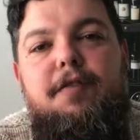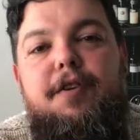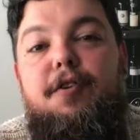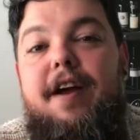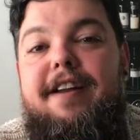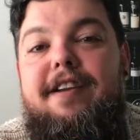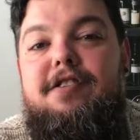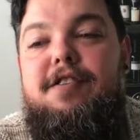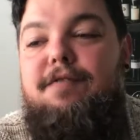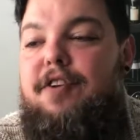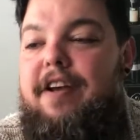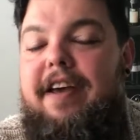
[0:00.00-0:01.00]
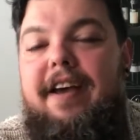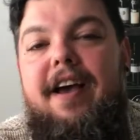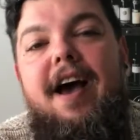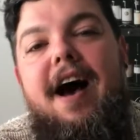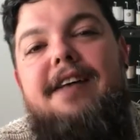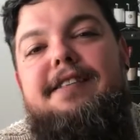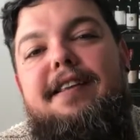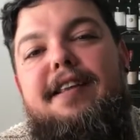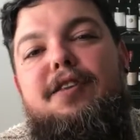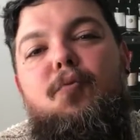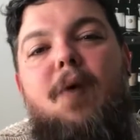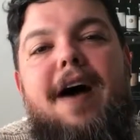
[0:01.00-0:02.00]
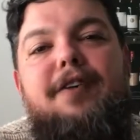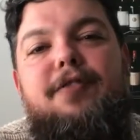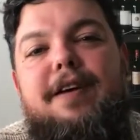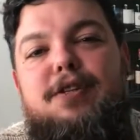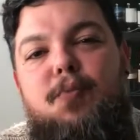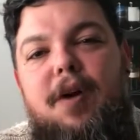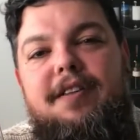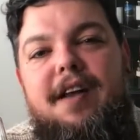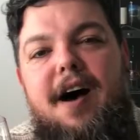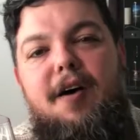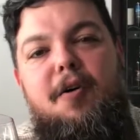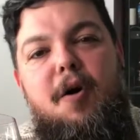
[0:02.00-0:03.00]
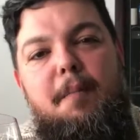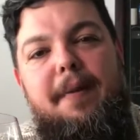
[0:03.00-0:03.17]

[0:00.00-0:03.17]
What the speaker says: For the readiness of drinking, I said that the wine drinks well now,